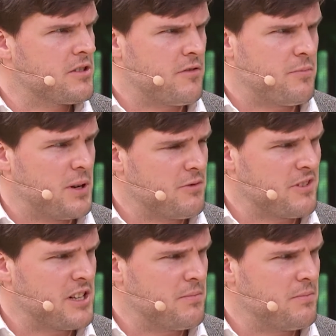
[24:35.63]
The sort of
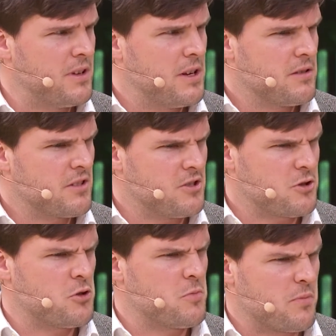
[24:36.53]
real
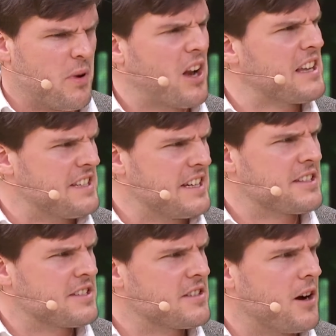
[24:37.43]
consumer
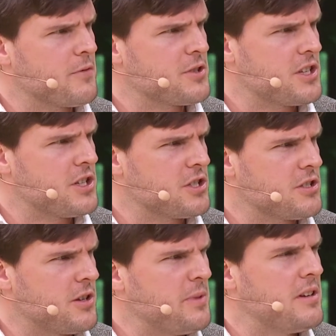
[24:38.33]
politics
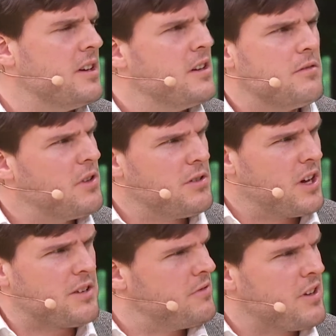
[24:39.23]
conversations. I mean,
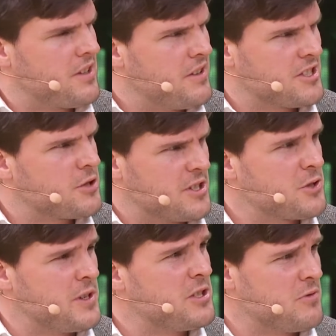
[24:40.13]
not so much
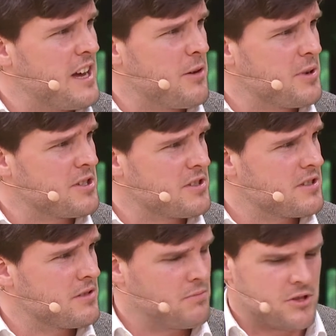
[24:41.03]
as we do now,
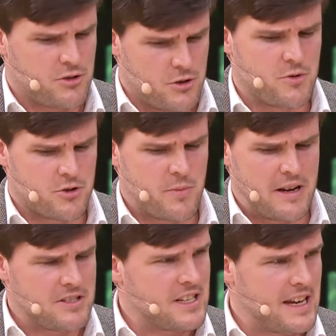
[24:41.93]
because consumers are
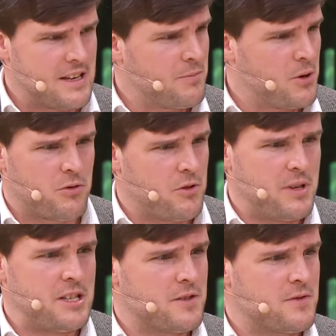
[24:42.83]
about to get both the
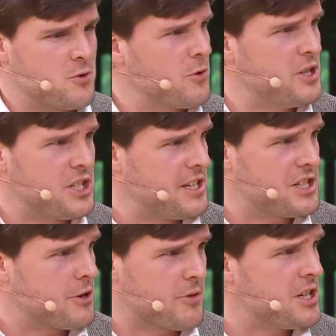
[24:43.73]
means of storage
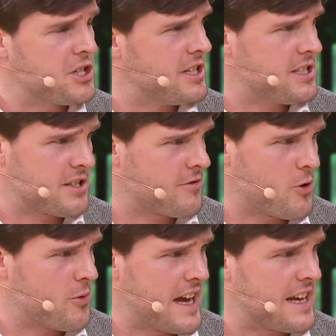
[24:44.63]
and generation into
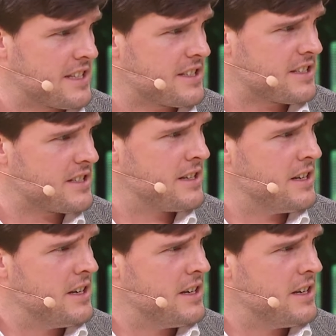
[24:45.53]
their own hands.